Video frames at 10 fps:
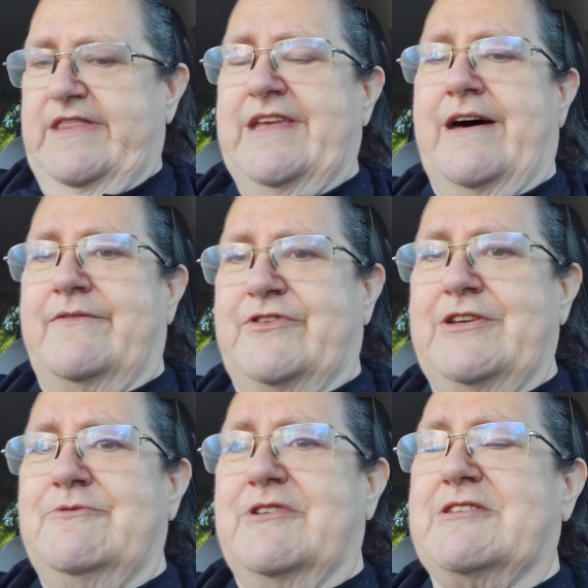Now, I've
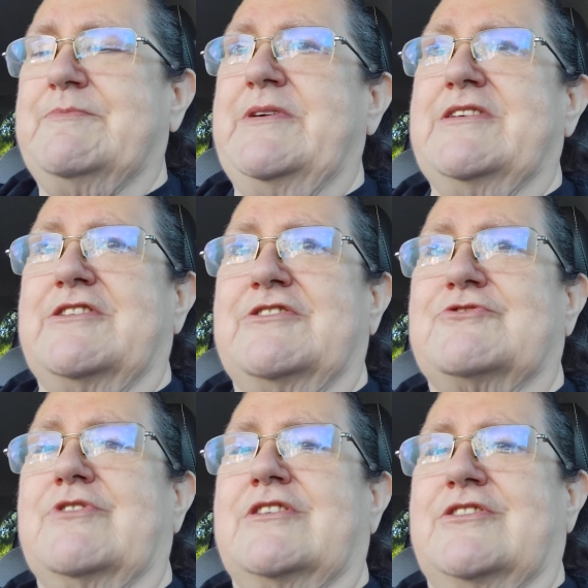seen recipes and
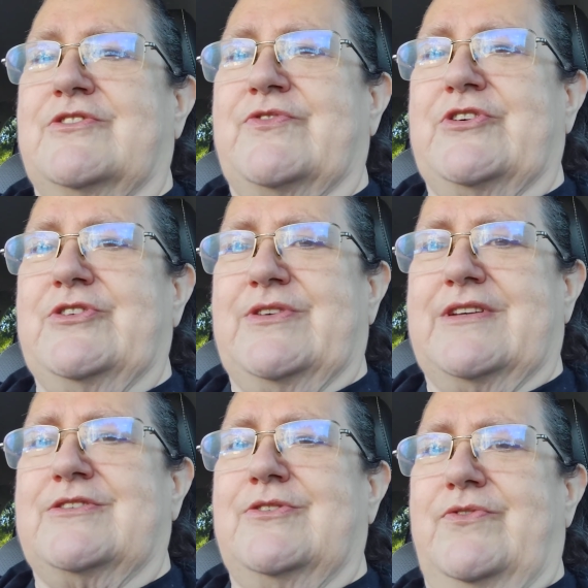instructions for
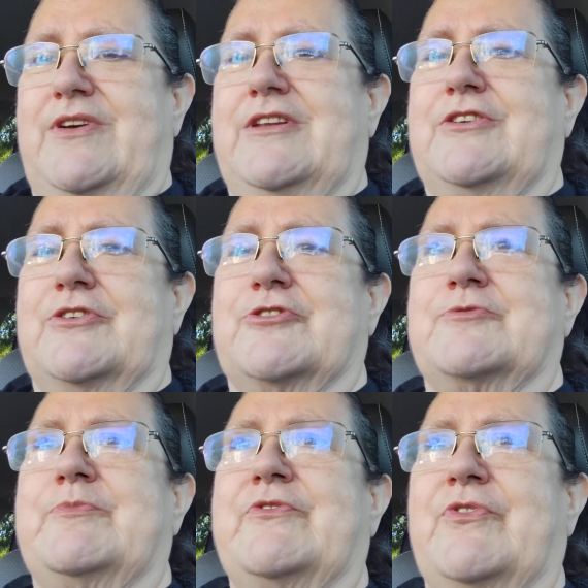using sous vide
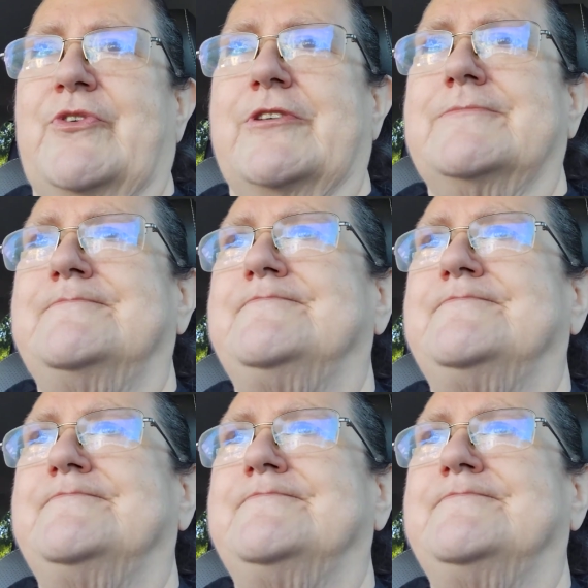cookers before.